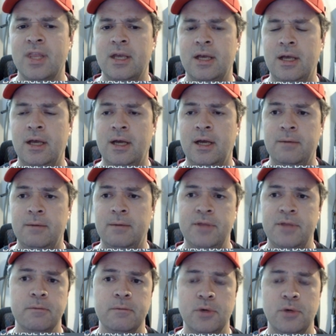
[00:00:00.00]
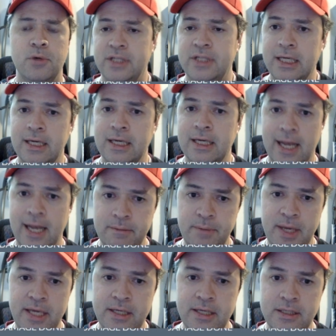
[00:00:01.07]
They are mostly kinetic
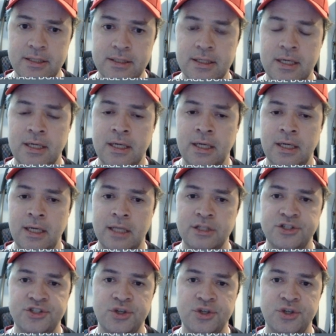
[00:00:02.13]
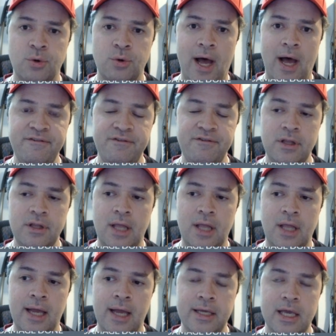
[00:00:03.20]
based. And so I feel
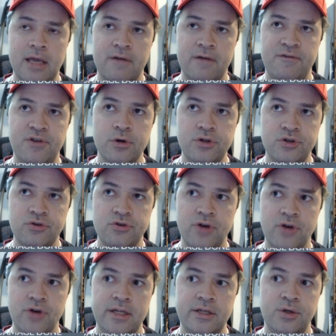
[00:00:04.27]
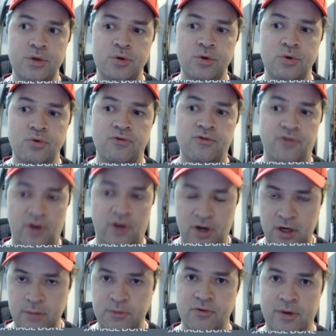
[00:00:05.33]
like if you're trying to
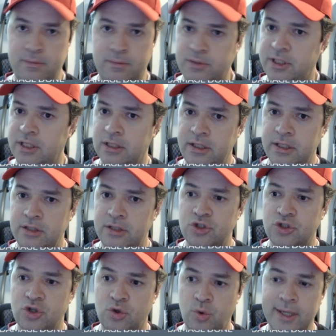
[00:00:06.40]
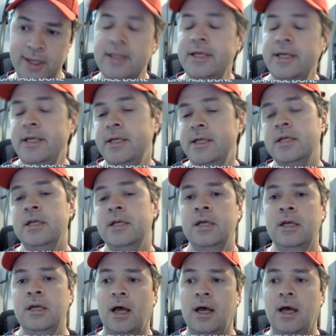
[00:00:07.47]
farm the Reptilians quickly,
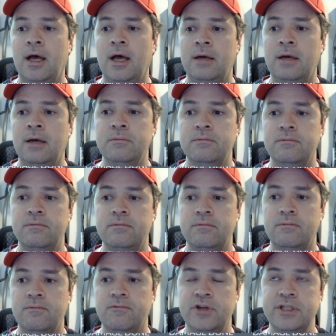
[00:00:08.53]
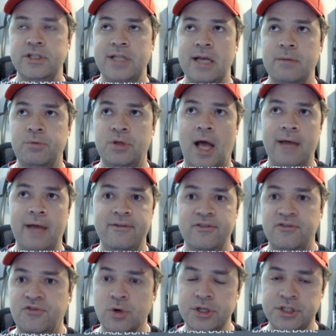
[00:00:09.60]
for example, I have
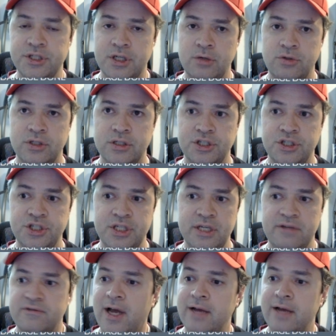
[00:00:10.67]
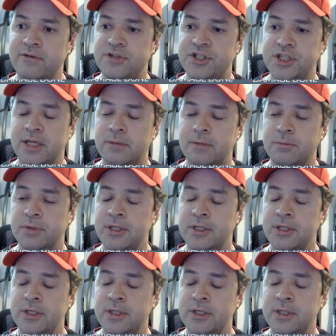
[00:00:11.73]
a Vorcha, which is a G5 ship,